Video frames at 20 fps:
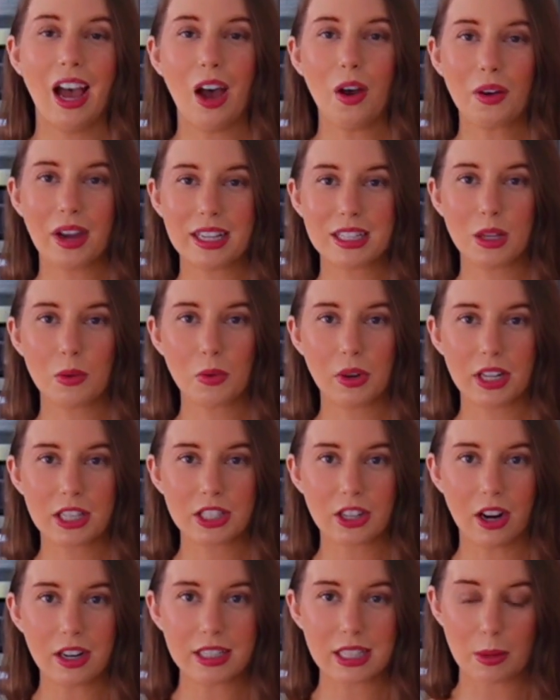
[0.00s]
Okay, so I'm going to
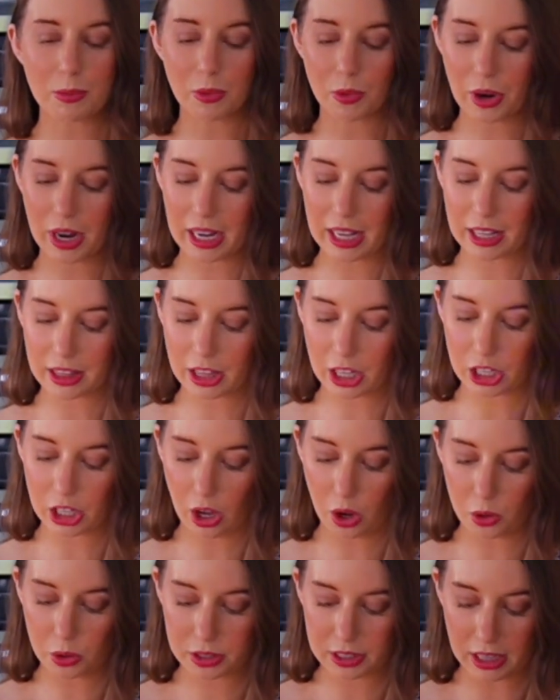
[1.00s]
start separating the
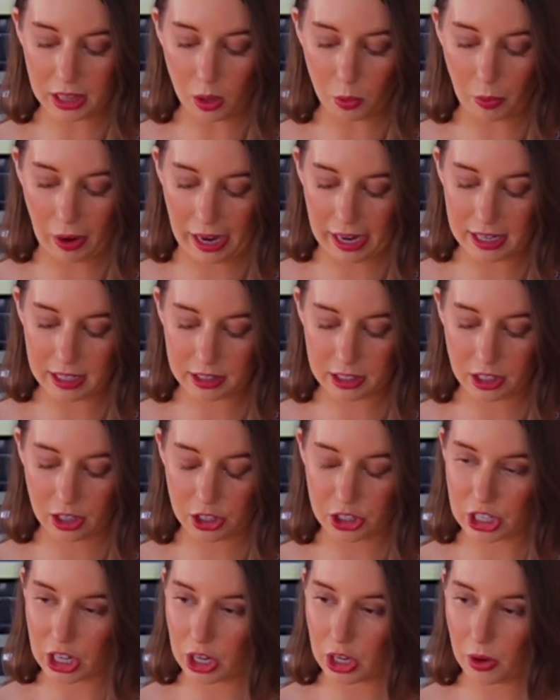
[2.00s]
yolks and the whites, and
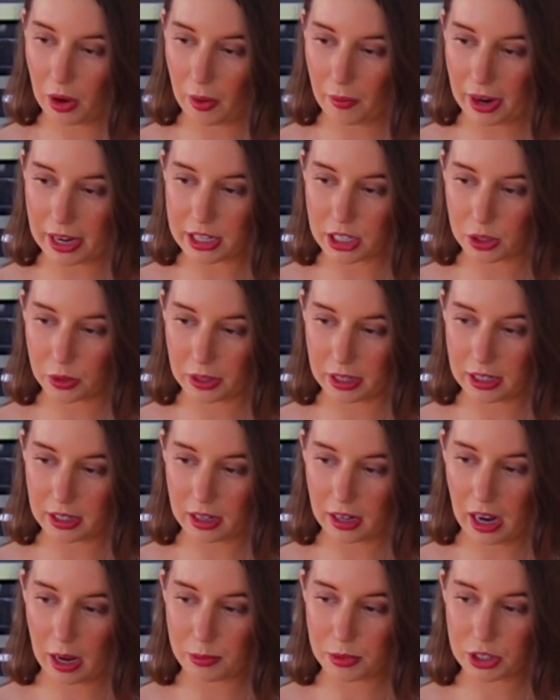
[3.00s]
I'll show you how I do it. I'm